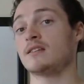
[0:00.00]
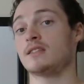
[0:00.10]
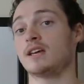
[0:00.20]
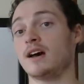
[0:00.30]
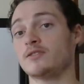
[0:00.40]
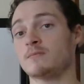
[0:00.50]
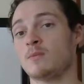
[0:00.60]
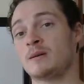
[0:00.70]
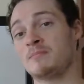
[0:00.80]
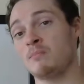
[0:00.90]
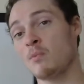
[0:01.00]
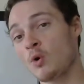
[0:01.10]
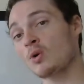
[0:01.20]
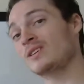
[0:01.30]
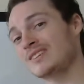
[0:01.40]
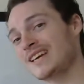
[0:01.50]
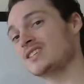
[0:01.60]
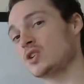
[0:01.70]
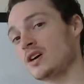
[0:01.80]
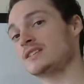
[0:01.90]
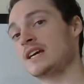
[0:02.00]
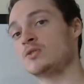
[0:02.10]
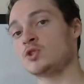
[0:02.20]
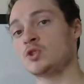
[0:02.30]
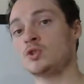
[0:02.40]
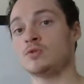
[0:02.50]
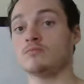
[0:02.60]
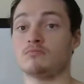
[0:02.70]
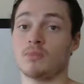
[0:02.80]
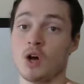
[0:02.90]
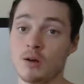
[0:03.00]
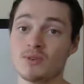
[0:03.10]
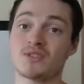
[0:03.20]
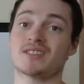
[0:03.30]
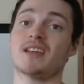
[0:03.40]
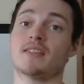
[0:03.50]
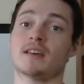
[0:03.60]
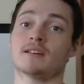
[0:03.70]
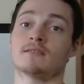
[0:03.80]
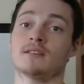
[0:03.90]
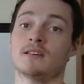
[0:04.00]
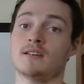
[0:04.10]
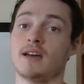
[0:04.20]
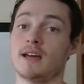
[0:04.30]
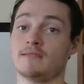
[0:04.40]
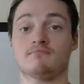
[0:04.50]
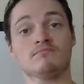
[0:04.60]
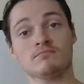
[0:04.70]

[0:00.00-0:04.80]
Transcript: The government more or less got down to almost nothing, and